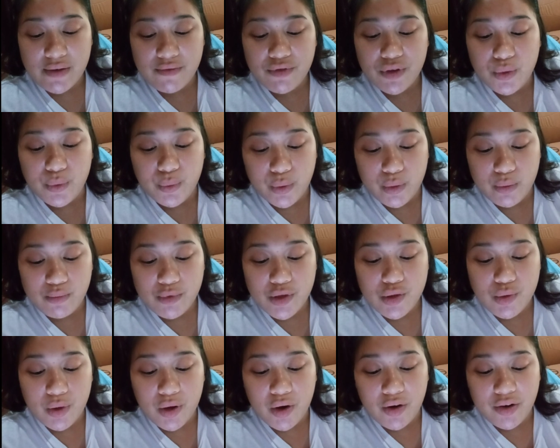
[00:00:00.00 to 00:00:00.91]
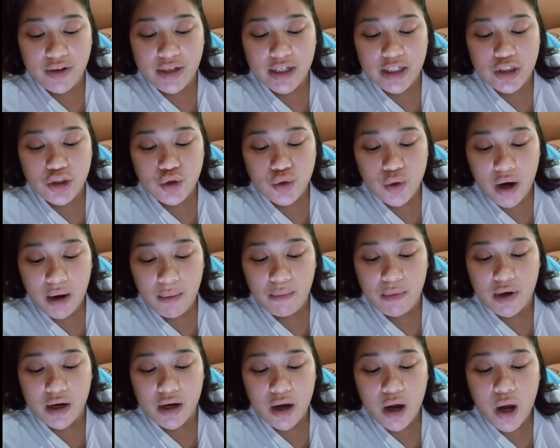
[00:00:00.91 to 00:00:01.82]
of the groups regarding
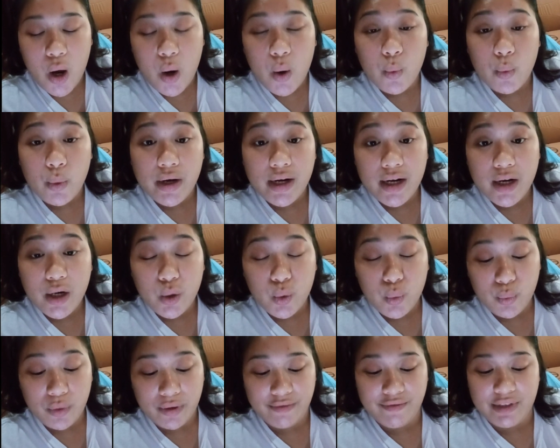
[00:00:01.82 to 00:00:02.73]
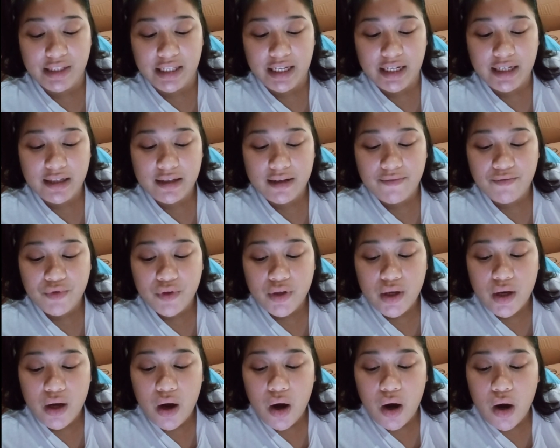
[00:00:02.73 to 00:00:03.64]
drama were equivalent.
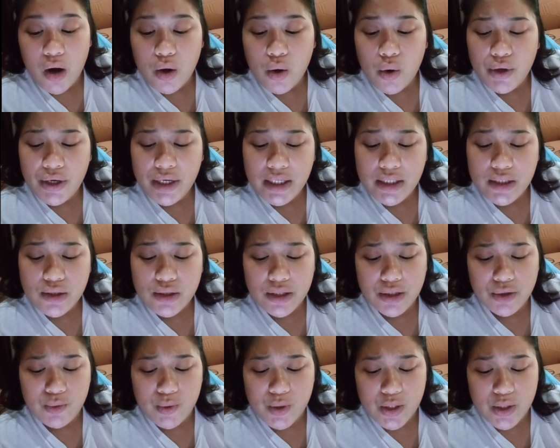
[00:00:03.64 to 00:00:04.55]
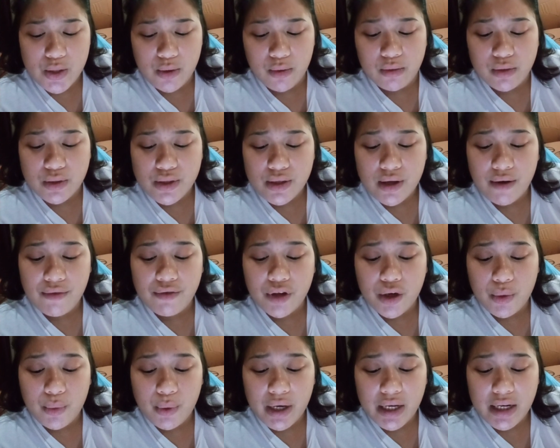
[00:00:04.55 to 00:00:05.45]
According to the results of
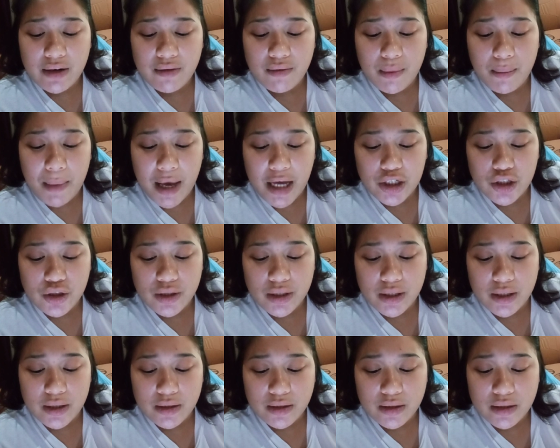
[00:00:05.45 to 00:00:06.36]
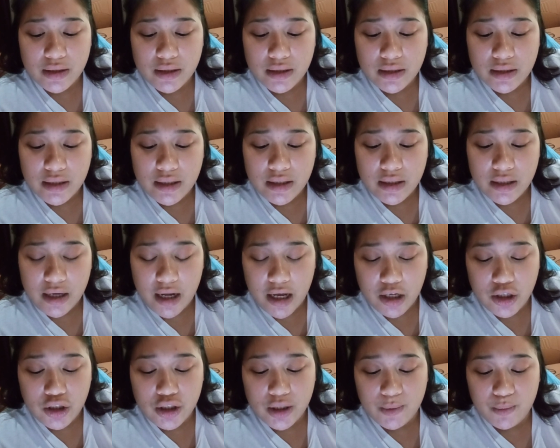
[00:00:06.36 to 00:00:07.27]
the creative imagination
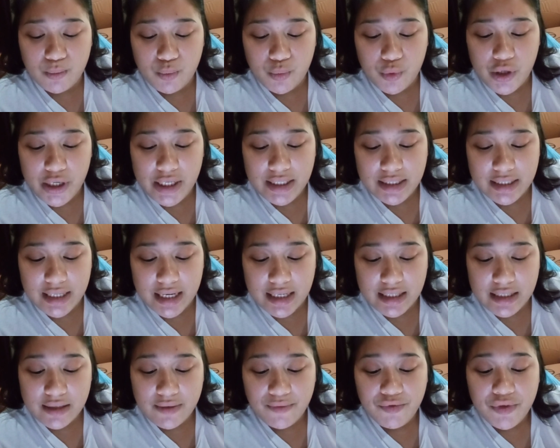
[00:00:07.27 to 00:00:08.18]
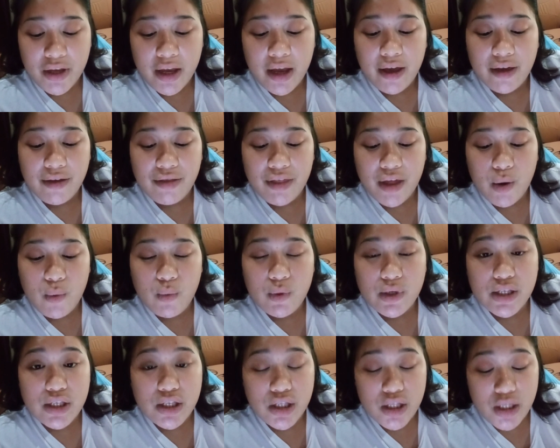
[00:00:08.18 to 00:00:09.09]
pretest, there
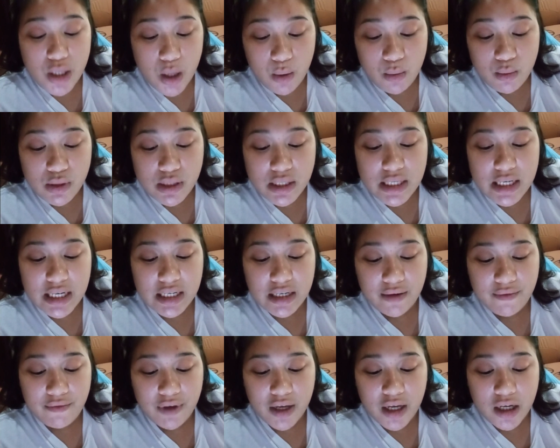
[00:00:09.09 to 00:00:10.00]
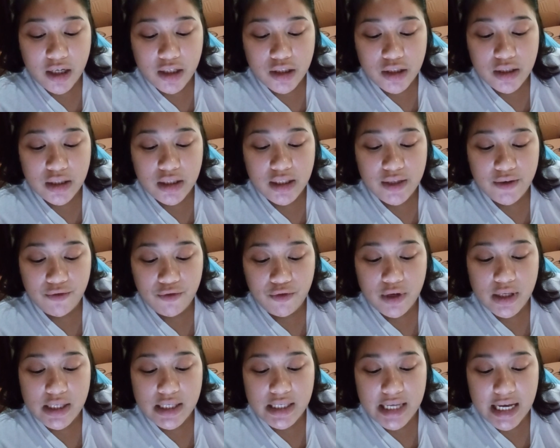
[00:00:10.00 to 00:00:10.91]
was no significant
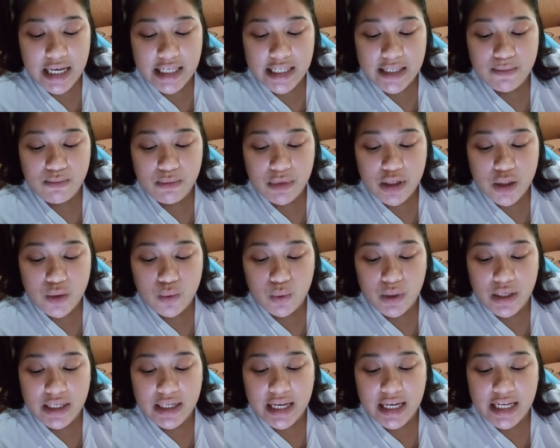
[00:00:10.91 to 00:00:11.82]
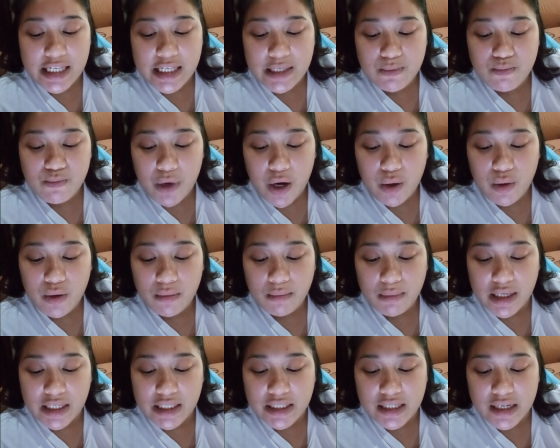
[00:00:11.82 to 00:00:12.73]
differences between the
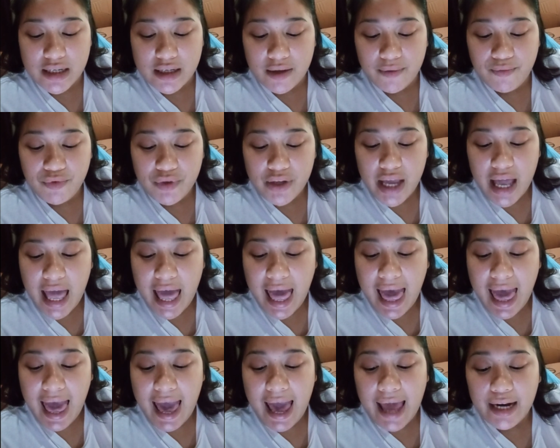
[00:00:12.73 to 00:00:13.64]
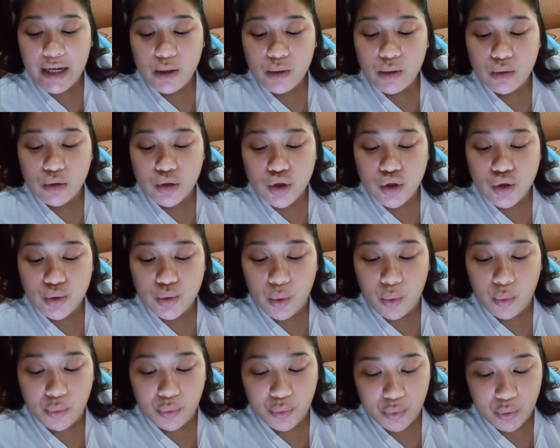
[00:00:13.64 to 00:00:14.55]
experimental and
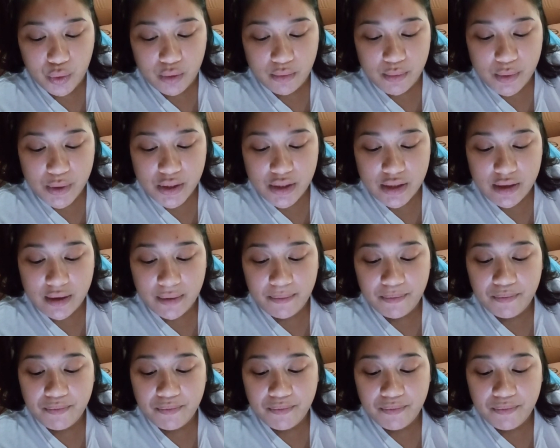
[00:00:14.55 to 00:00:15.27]
control groups.